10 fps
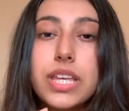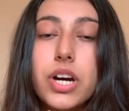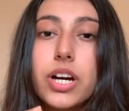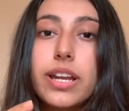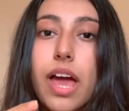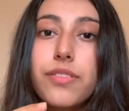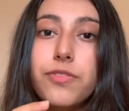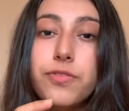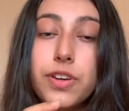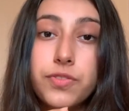third and
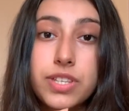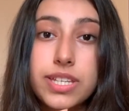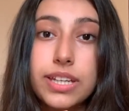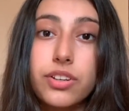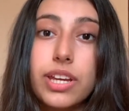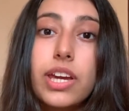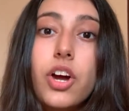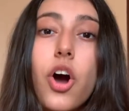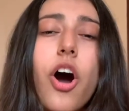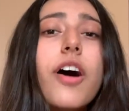fifth degree
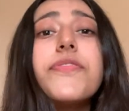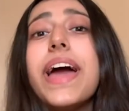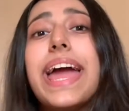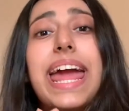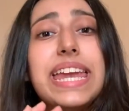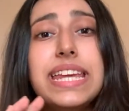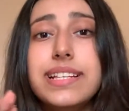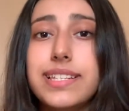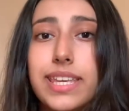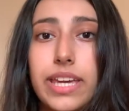of any
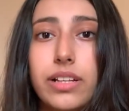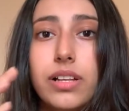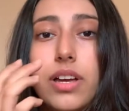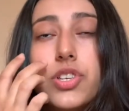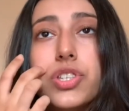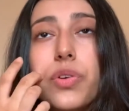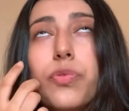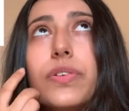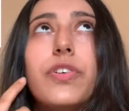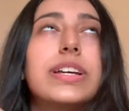scale. So if
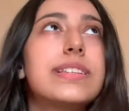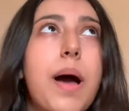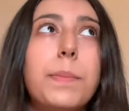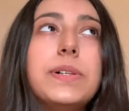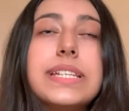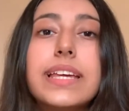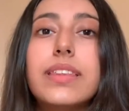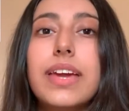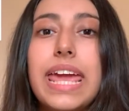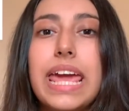we for example take
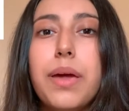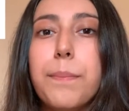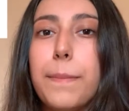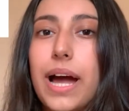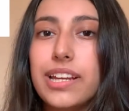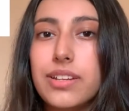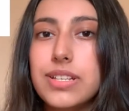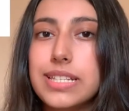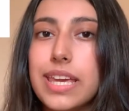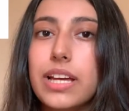the A
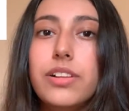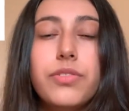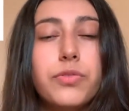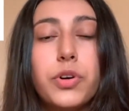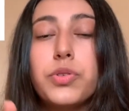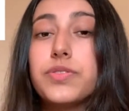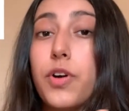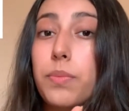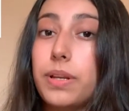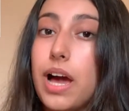minor scale, for whose
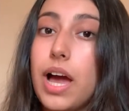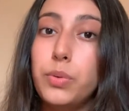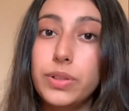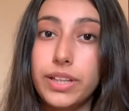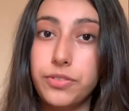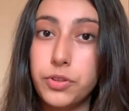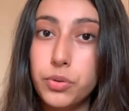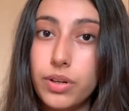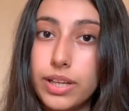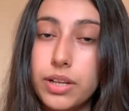formula I will give
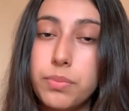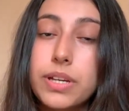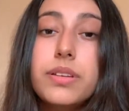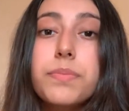you in a bit,